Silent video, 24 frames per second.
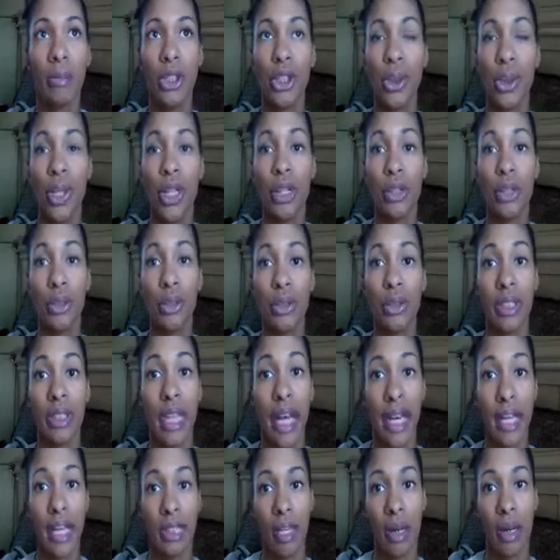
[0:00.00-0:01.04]
So I include
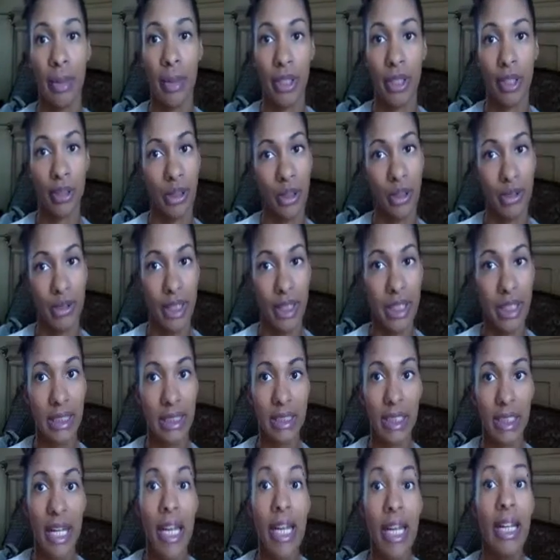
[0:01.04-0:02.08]
that on my grocery
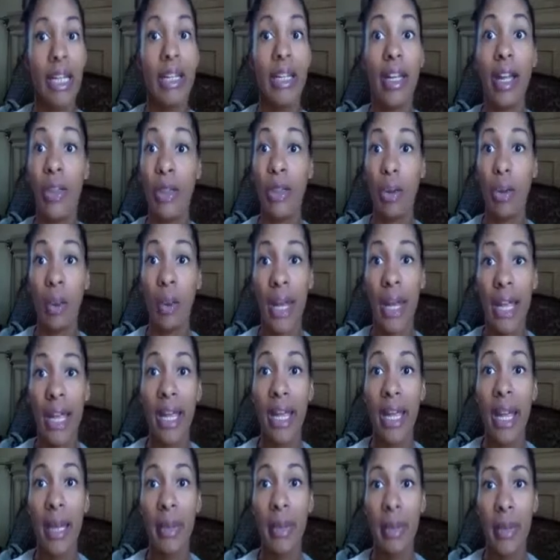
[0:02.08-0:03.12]
list. Now the
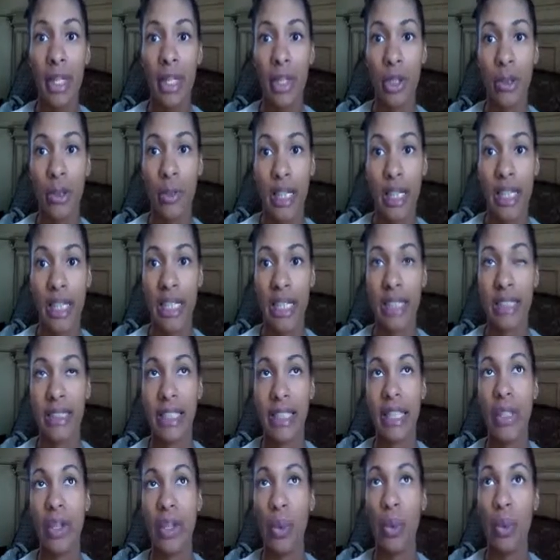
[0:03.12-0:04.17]
way I menu plan
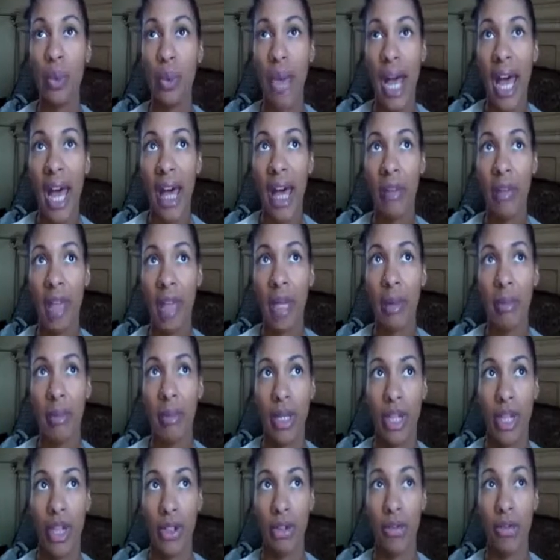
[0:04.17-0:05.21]
is I don't have a
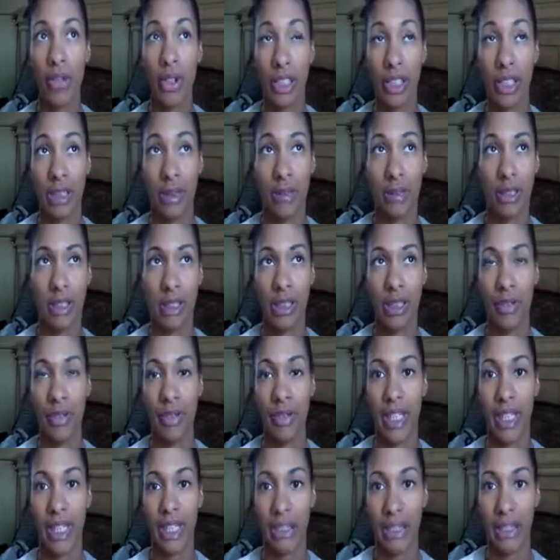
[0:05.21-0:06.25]
meal for a
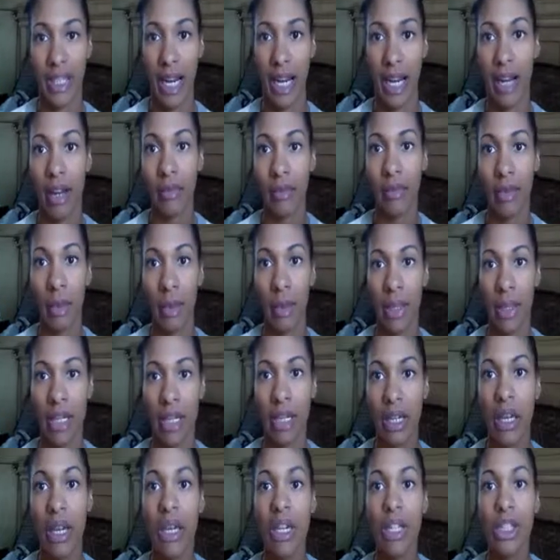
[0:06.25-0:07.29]
specific day of the
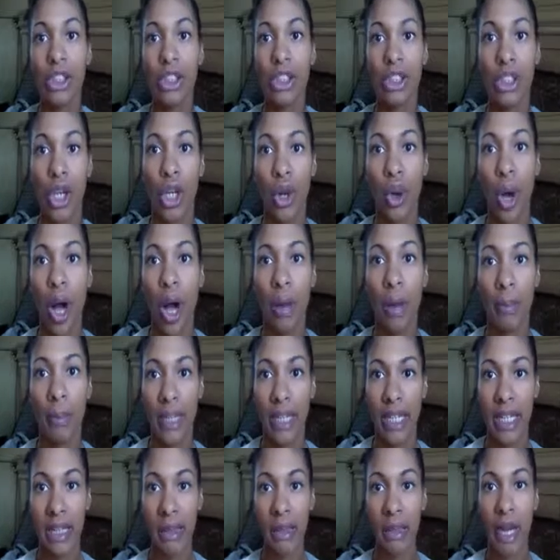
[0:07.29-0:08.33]
week. So I'll
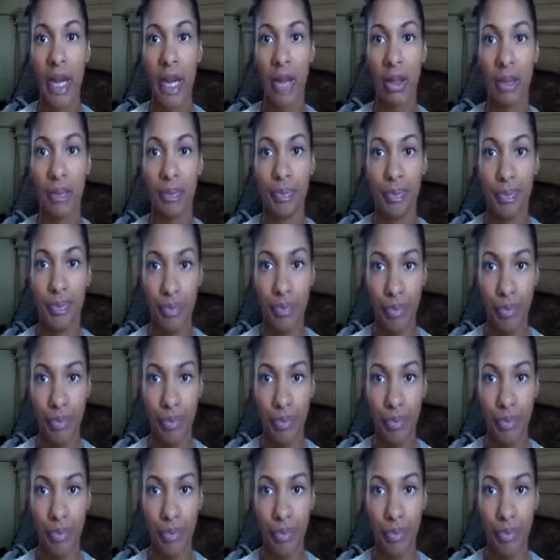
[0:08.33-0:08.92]
plan about